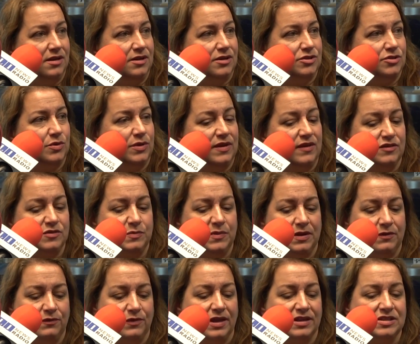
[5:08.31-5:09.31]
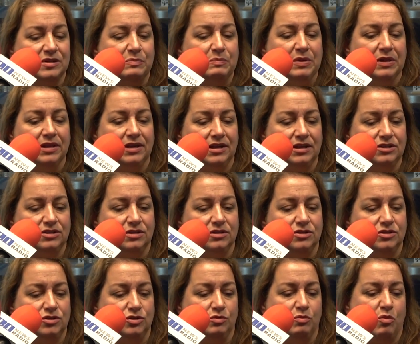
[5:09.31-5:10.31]
So it gives me flexibility to
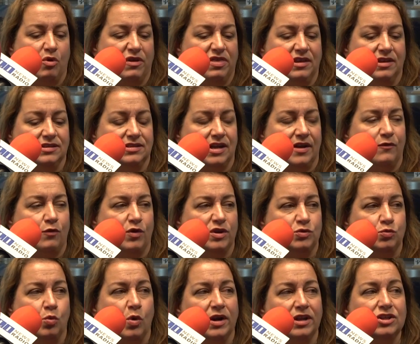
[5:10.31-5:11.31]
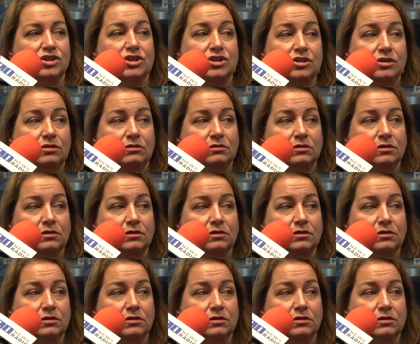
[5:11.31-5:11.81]
do more things that I've always wanted to do.